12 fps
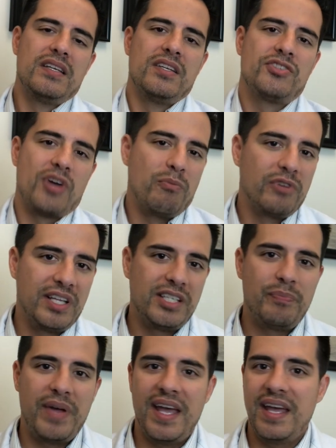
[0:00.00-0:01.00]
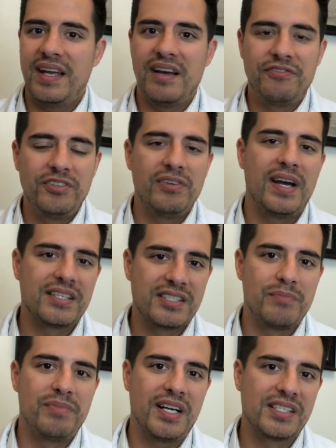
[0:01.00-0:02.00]
So I'm willing to pay a few
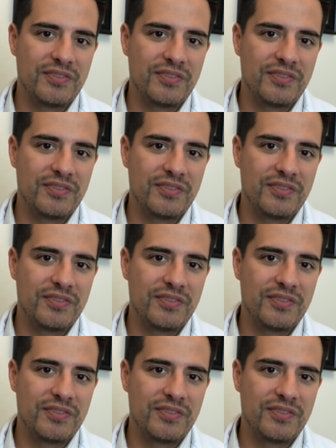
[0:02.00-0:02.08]
extra bucks